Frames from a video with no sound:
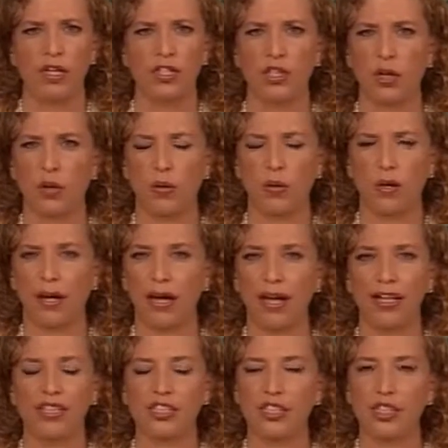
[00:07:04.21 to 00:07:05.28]
So
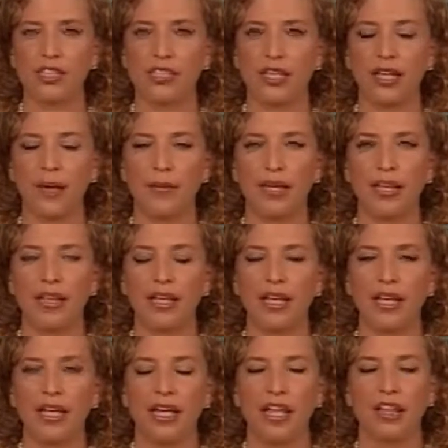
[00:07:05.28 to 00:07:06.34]
it's just, I mean,
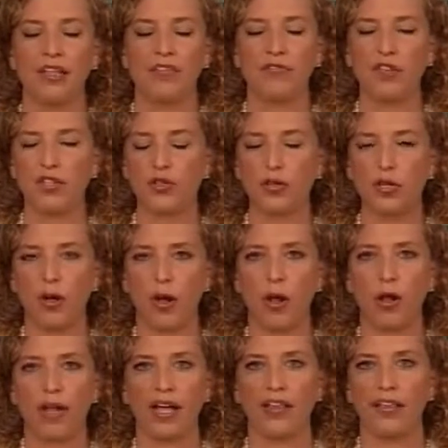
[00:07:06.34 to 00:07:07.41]
the
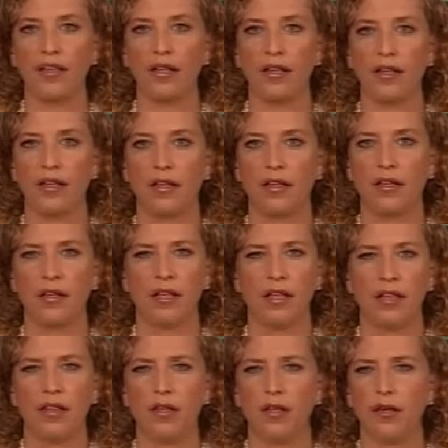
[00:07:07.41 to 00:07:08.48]
vitriol and the
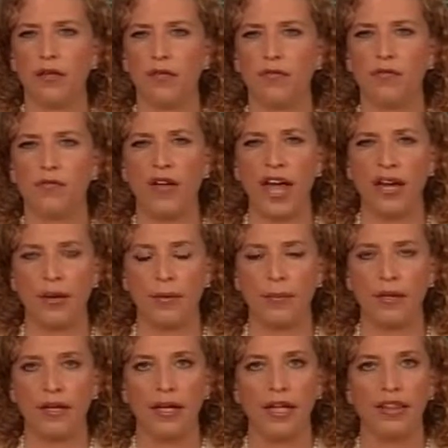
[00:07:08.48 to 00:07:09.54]

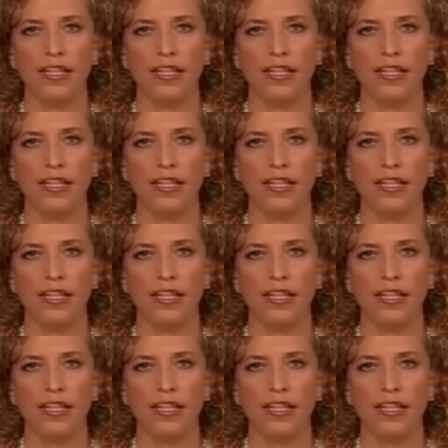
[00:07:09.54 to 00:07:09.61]
venom.